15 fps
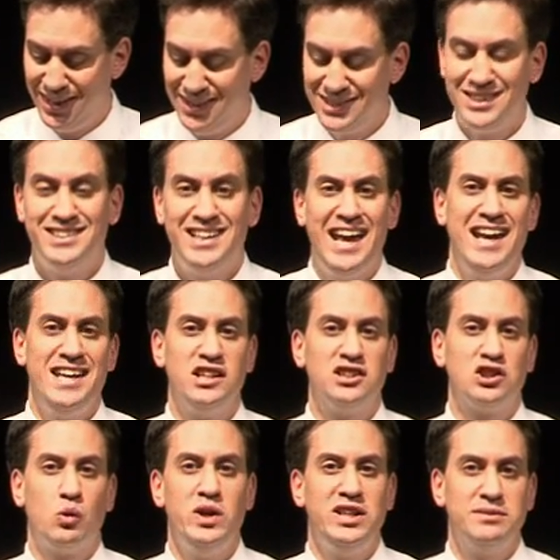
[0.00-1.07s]
Today, the
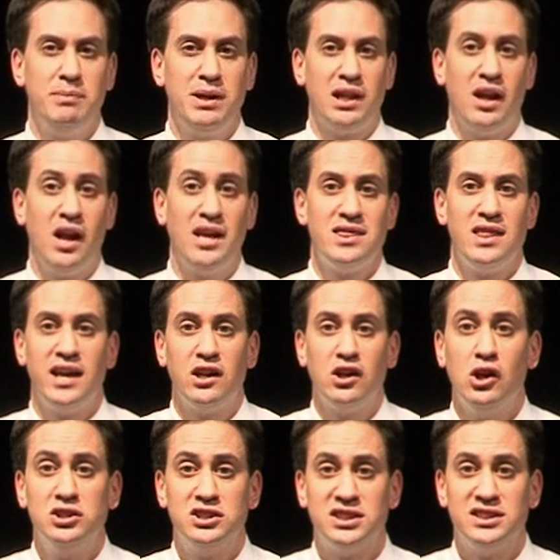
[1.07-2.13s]
squeezed middle, I think,
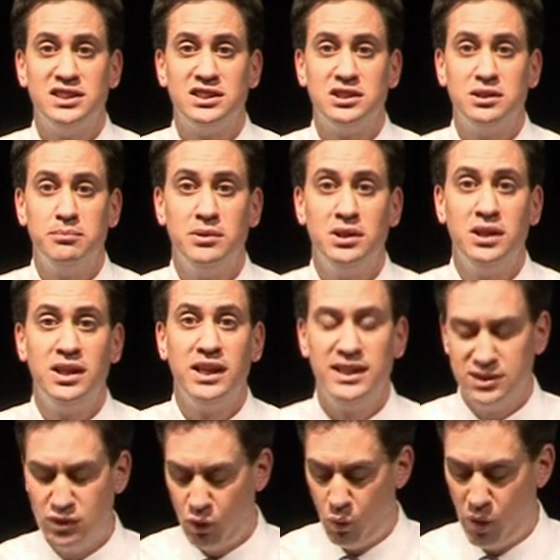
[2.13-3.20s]
knows the system
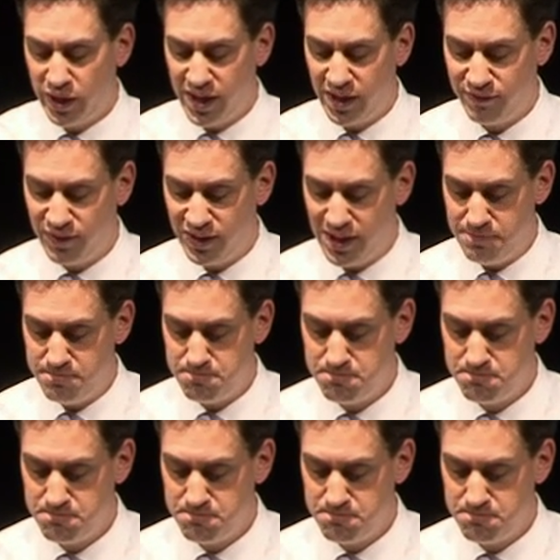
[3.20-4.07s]
is not working for them.